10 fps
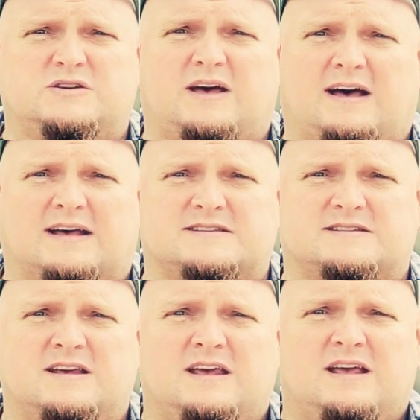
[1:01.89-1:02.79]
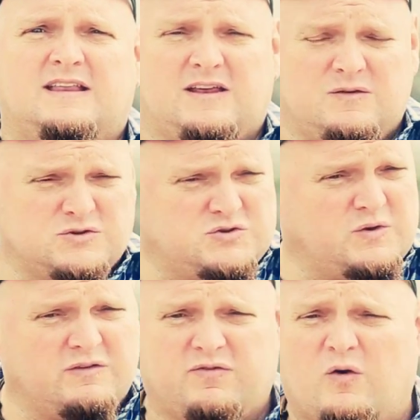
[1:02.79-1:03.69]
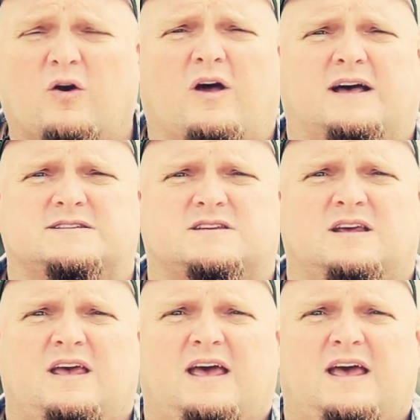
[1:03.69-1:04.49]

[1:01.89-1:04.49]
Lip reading: to us, that He was doing for us,